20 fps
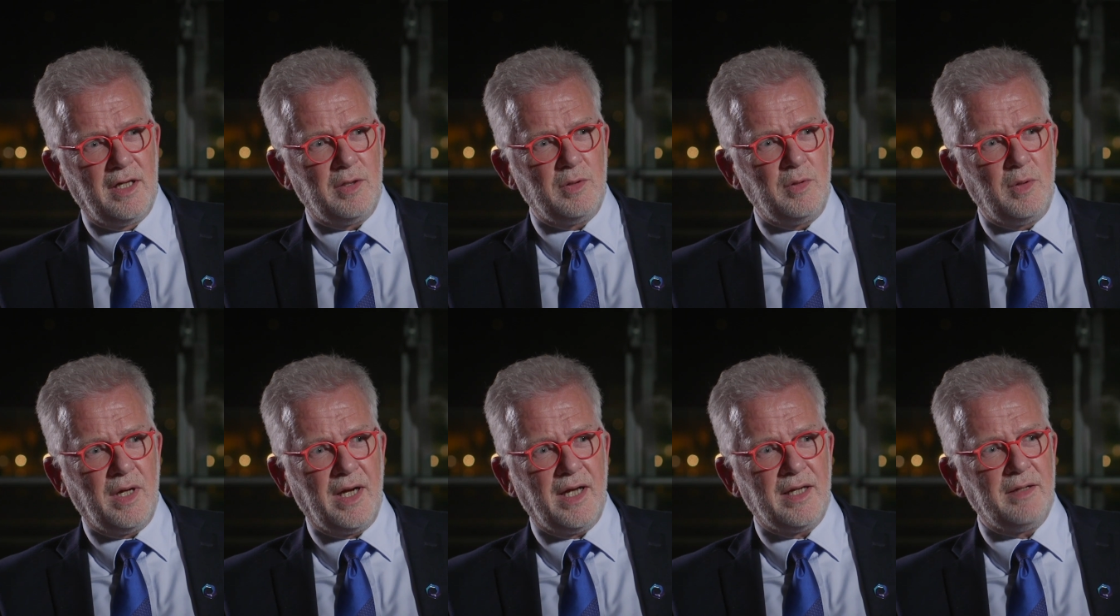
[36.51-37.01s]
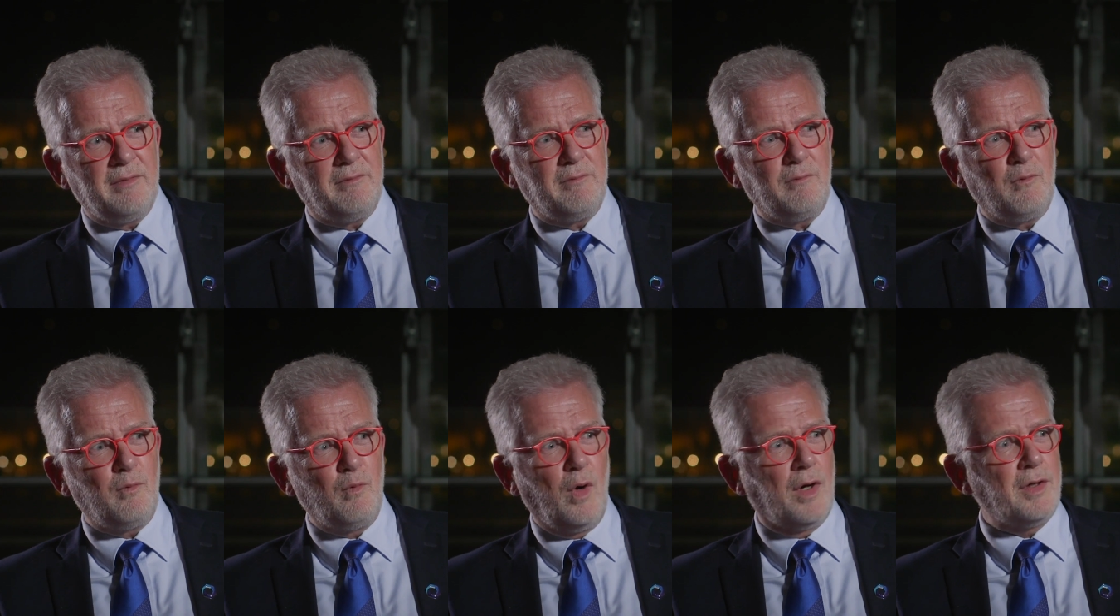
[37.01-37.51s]
who had a
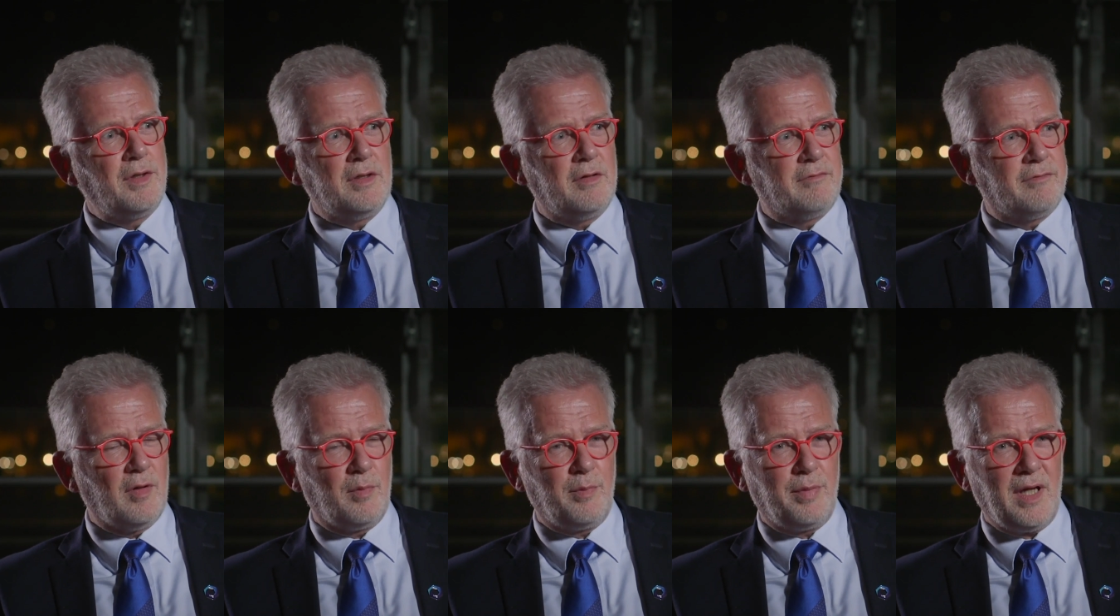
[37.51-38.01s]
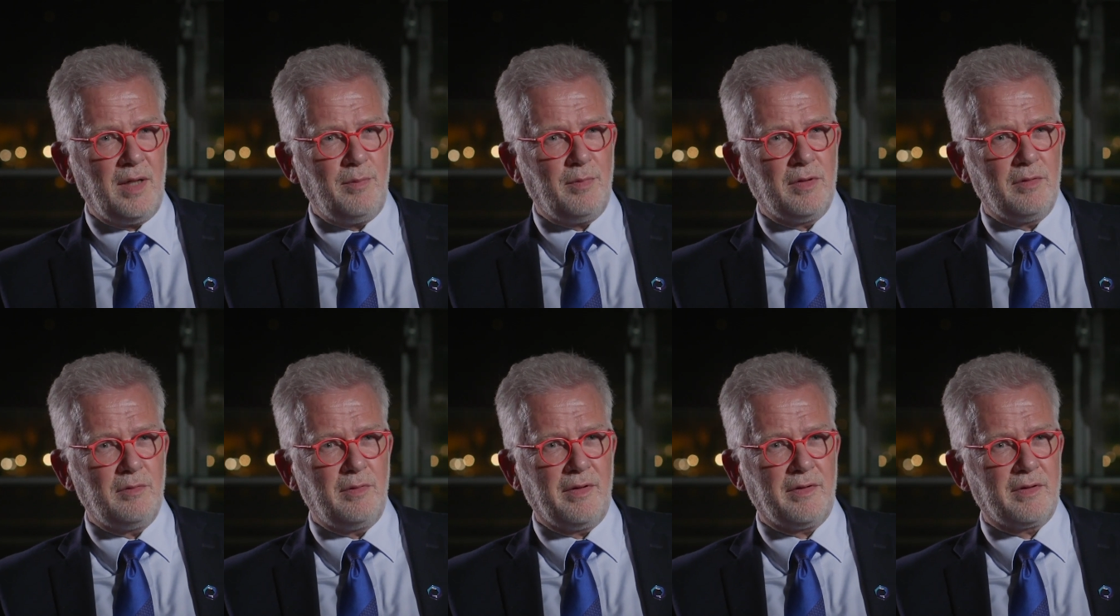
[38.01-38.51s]
wonderful
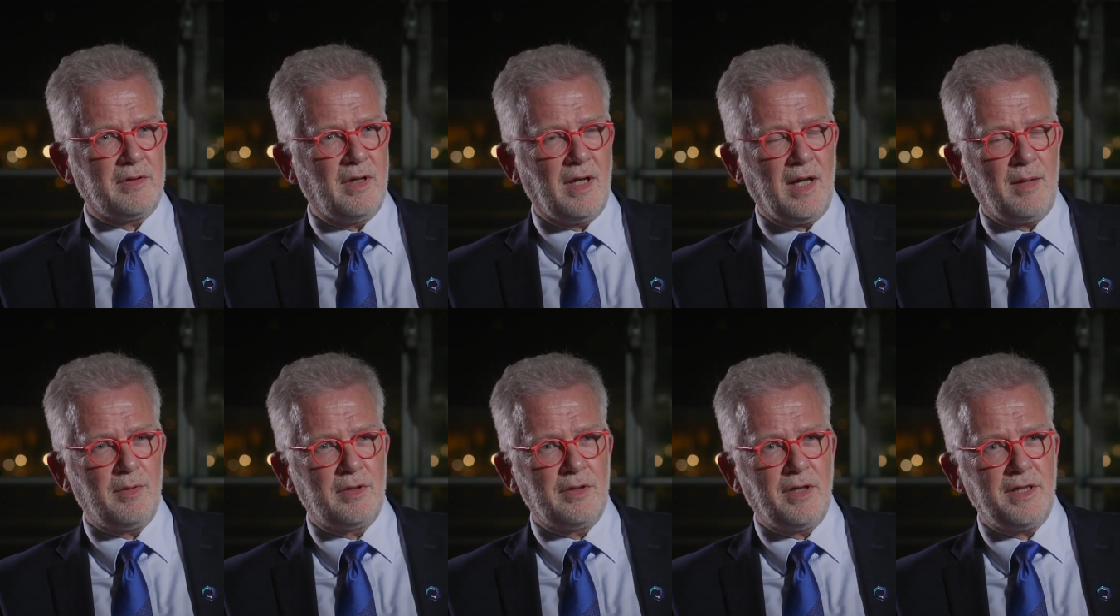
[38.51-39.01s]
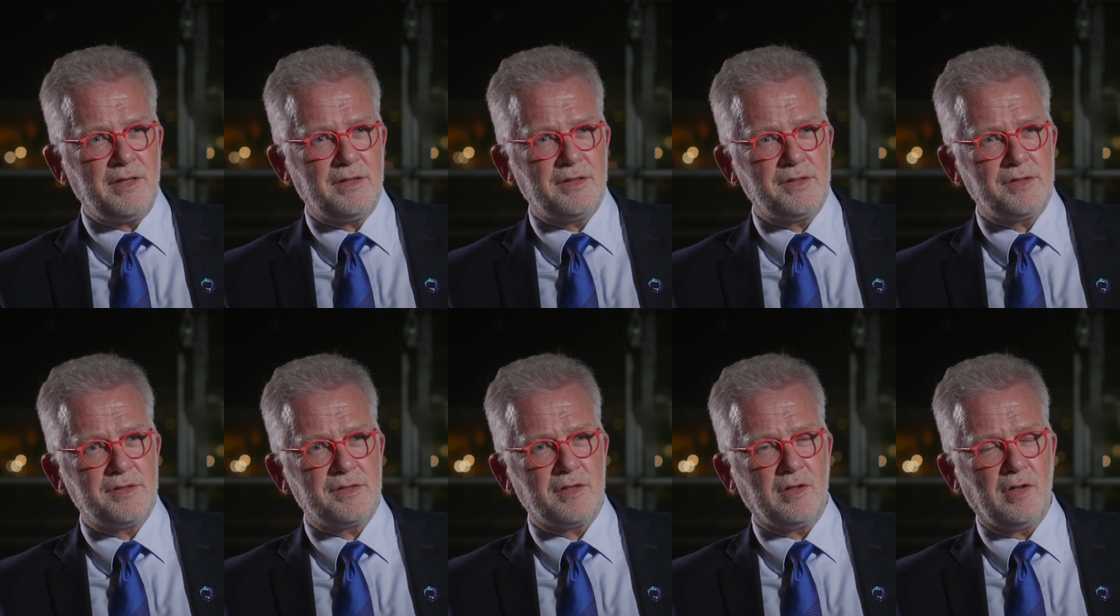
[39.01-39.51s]
paper with
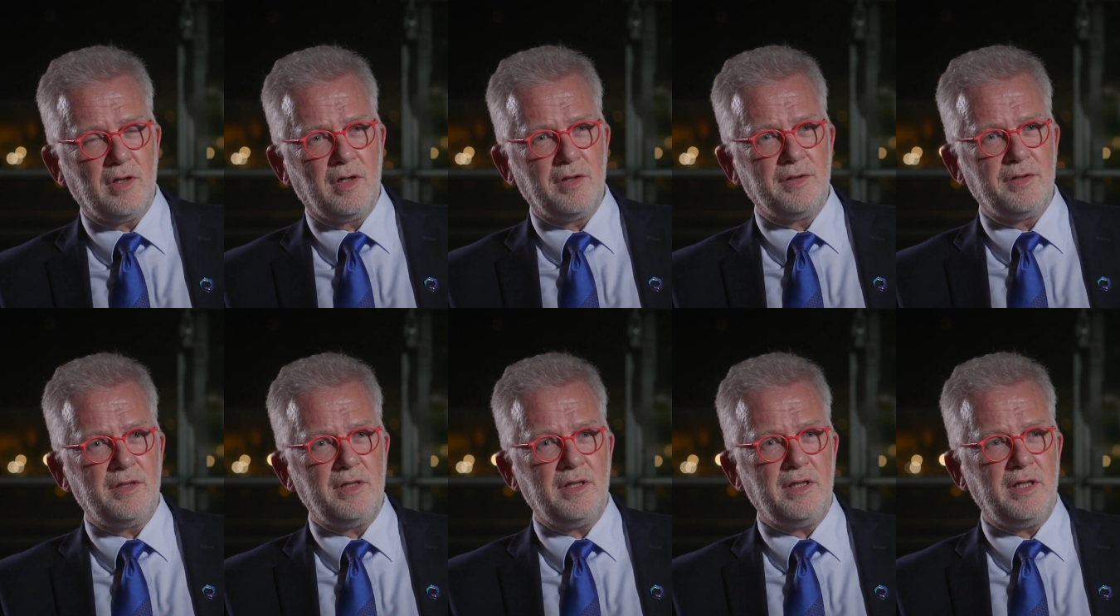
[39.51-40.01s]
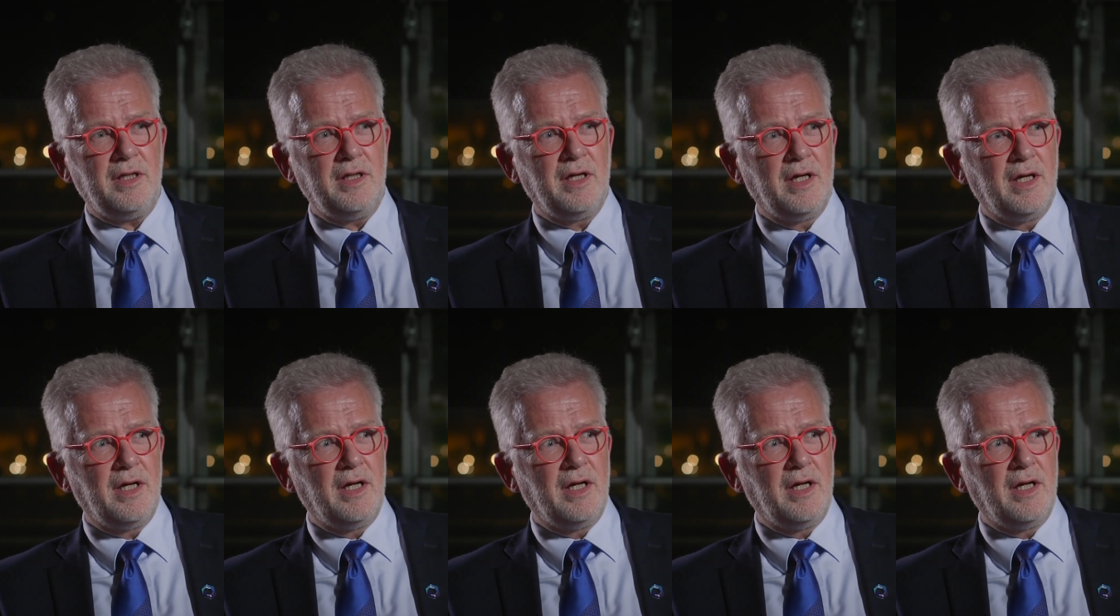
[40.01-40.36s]
collaborators on the